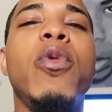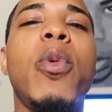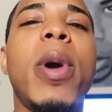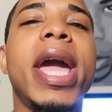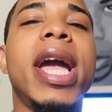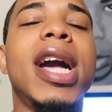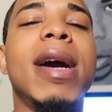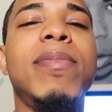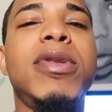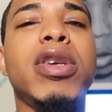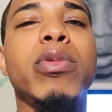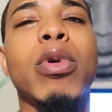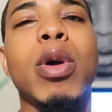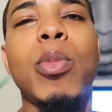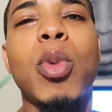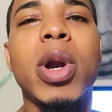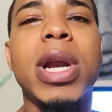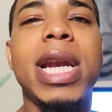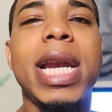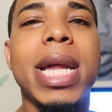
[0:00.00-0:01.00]
you wake up tomorrow
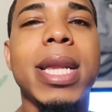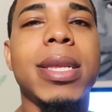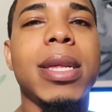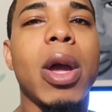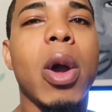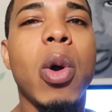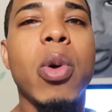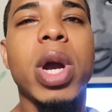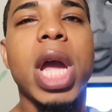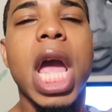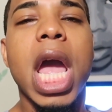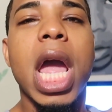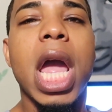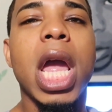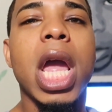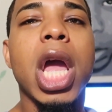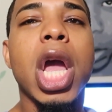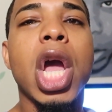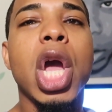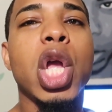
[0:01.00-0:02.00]
morning and say,
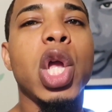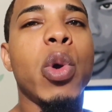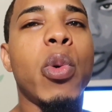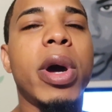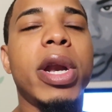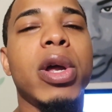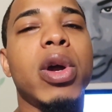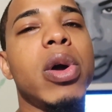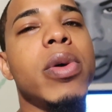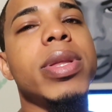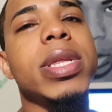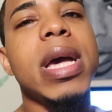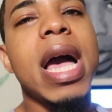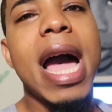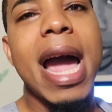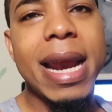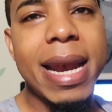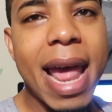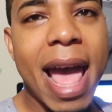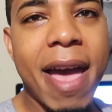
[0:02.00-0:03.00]
okay, you want to go
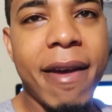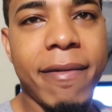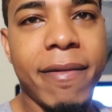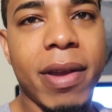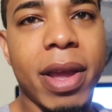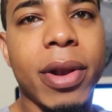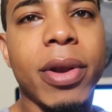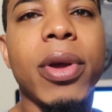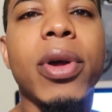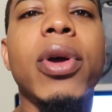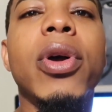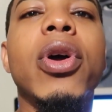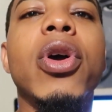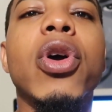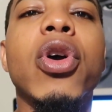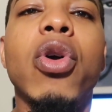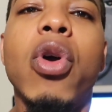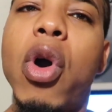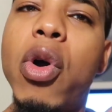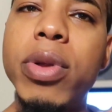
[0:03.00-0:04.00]
skydiving,
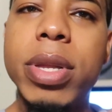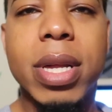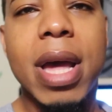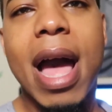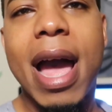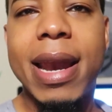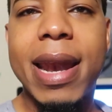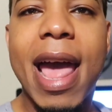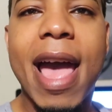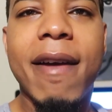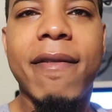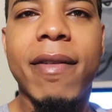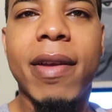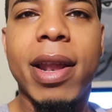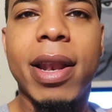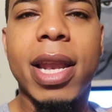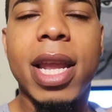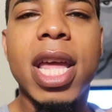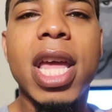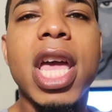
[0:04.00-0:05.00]
go
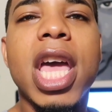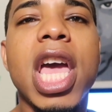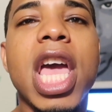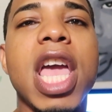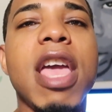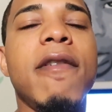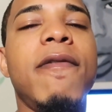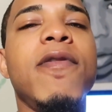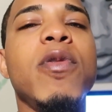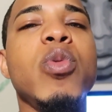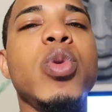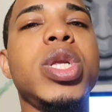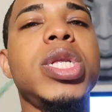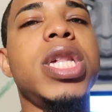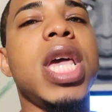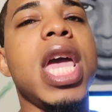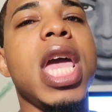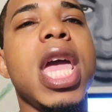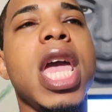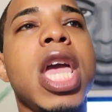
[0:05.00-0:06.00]
skydiving. If you
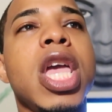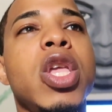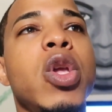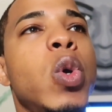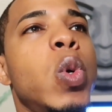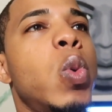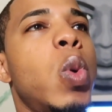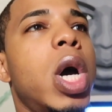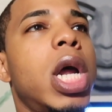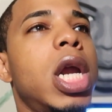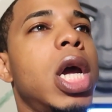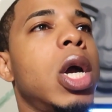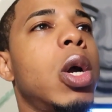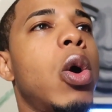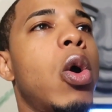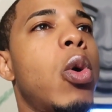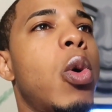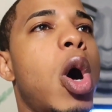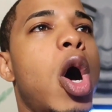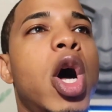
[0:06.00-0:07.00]
say you want to
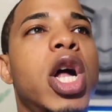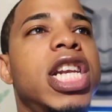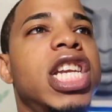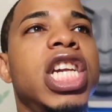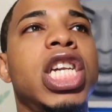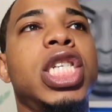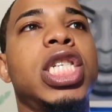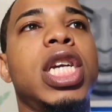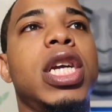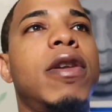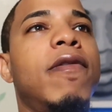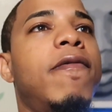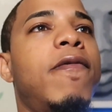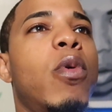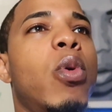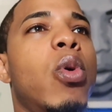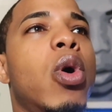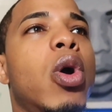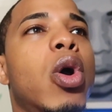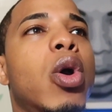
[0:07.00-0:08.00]
go audition
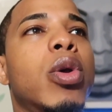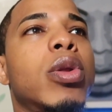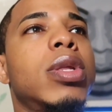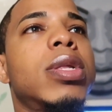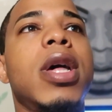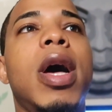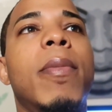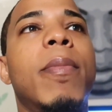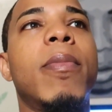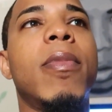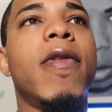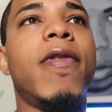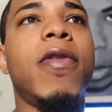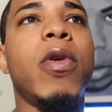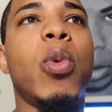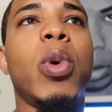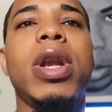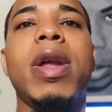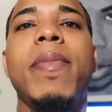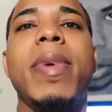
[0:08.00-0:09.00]
for something, if
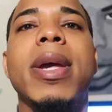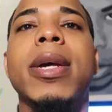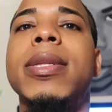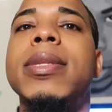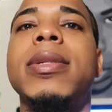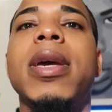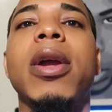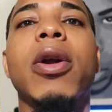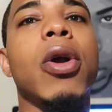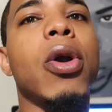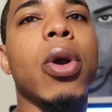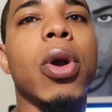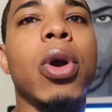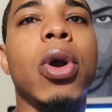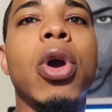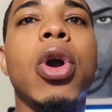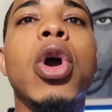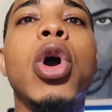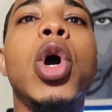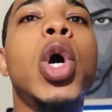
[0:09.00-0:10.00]
you want to be a singer,
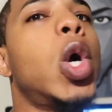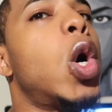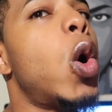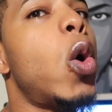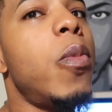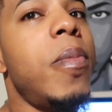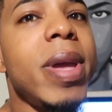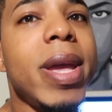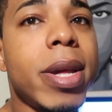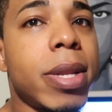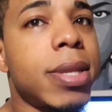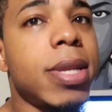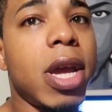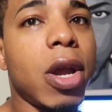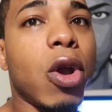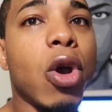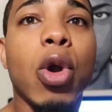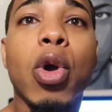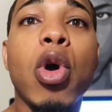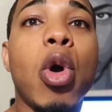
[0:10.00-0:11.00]
go be a
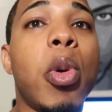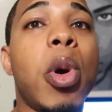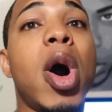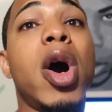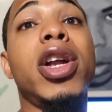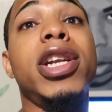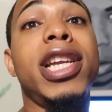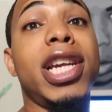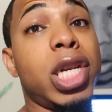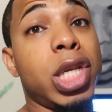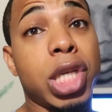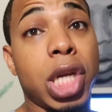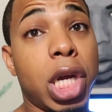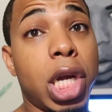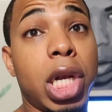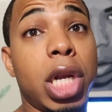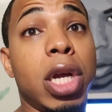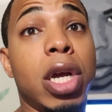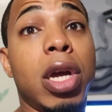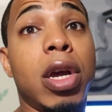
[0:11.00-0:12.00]
singer. Go
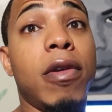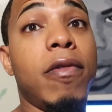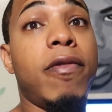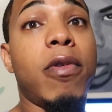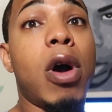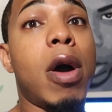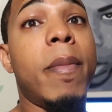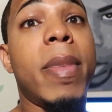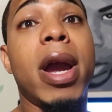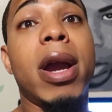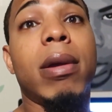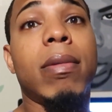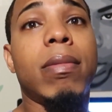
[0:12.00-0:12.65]
audition for